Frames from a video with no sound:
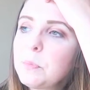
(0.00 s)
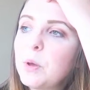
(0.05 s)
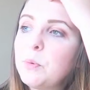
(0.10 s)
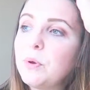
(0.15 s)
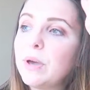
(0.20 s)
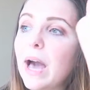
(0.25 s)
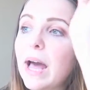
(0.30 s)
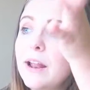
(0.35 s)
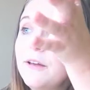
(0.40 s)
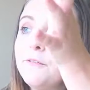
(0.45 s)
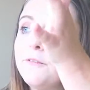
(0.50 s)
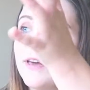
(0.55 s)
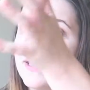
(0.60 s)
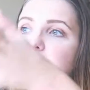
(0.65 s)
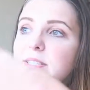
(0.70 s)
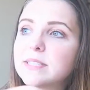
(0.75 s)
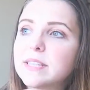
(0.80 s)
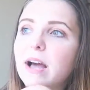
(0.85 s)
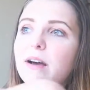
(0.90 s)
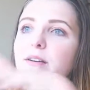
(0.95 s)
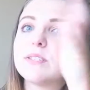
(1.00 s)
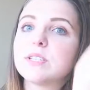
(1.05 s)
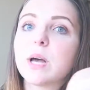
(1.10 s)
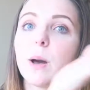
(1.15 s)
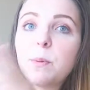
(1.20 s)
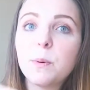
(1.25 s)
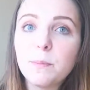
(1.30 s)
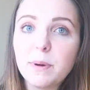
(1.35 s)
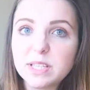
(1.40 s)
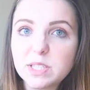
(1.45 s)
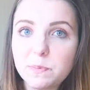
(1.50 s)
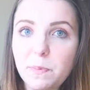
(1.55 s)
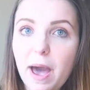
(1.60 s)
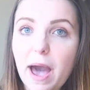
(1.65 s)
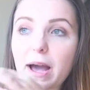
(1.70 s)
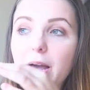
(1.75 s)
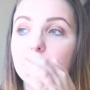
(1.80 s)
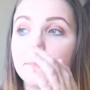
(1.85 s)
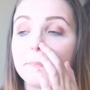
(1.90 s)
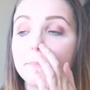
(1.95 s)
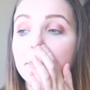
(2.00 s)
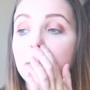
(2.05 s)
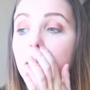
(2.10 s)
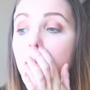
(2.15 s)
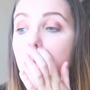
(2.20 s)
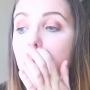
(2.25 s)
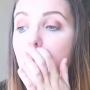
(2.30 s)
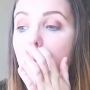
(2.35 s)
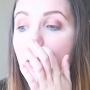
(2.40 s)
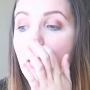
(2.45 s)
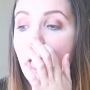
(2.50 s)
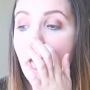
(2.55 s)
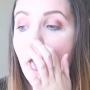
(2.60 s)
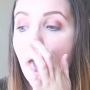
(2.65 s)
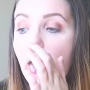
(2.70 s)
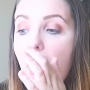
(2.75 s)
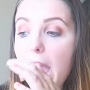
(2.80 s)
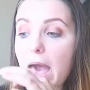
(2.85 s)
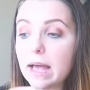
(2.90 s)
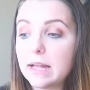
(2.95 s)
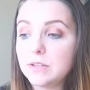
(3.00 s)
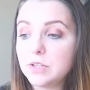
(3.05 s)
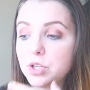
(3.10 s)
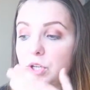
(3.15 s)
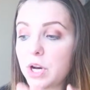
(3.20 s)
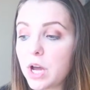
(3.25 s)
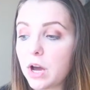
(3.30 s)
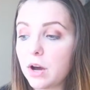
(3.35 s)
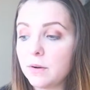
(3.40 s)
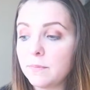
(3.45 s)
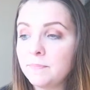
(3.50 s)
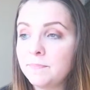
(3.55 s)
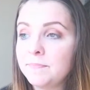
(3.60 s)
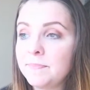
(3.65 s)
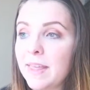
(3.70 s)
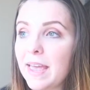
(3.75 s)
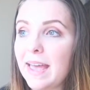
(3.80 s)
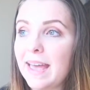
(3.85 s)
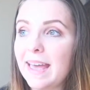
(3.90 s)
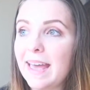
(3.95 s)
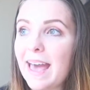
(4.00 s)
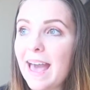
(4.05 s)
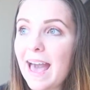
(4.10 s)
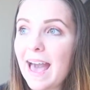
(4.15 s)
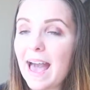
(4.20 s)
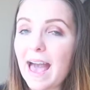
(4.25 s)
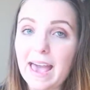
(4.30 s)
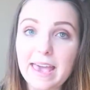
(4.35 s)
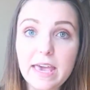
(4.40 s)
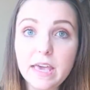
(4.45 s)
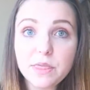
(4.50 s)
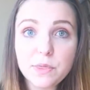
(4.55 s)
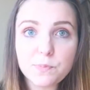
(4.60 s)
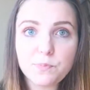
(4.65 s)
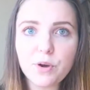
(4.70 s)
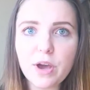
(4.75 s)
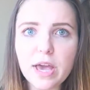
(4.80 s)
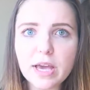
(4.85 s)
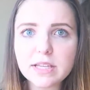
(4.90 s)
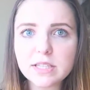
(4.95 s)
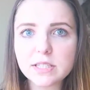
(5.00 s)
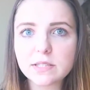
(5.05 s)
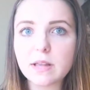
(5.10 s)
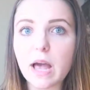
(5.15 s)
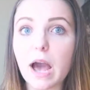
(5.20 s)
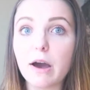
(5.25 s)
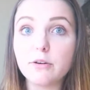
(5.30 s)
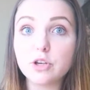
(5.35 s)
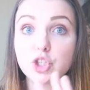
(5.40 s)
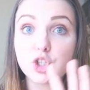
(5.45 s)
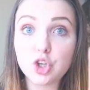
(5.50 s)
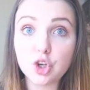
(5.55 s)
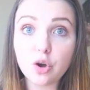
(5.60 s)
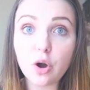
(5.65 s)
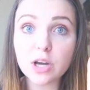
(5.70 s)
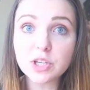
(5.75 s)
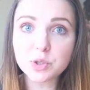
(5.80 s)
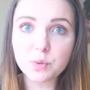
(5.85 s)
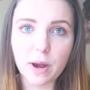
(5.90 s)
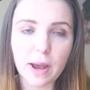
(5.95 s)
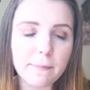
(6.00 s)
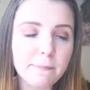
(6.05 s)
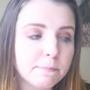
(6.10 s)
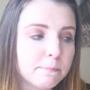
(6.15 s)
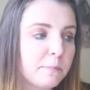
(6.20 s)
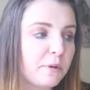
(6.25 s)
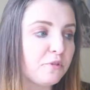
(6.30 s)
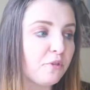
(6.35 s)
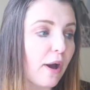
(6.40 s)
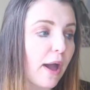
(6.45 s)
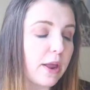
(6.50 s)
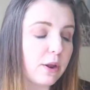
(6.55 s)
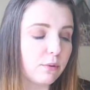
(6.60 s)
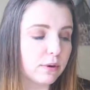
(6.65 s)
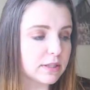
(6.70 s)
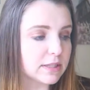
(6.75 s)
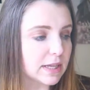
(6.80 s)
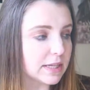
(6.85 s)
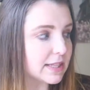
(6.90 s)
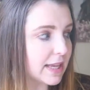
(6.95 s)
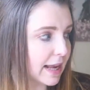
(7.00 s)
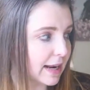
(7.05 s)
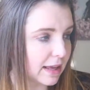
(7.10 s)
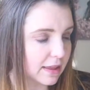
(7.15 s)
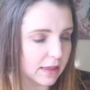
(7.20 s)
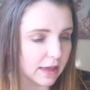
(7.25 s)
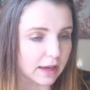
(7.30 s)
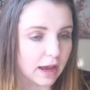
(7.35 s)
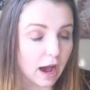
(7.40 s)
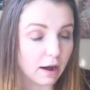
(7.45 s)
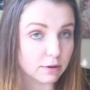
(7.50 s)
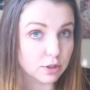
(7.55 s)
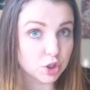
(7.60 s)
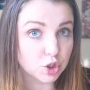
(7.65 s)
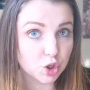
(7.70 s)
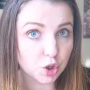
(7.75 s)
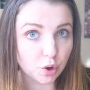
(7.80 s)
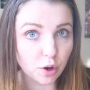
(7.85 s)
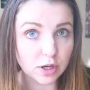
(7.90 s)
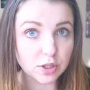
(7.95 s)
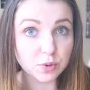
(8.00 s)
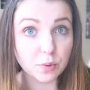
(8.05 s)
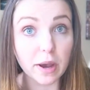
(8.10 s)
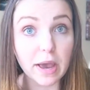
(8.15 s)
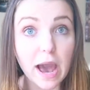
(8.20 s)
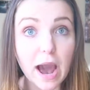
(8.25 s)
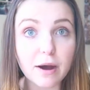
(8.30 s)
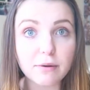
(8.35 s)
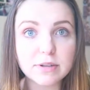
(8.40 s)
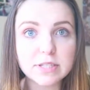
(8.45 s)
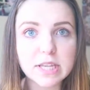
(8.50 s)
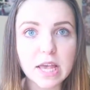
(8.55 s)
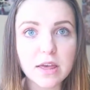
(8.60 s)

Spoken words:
we got it fixed. That was a couple months back, and you know, I hit the brakes. I was 2 cars away. Before anyone says anything, I was 2 cars away. I was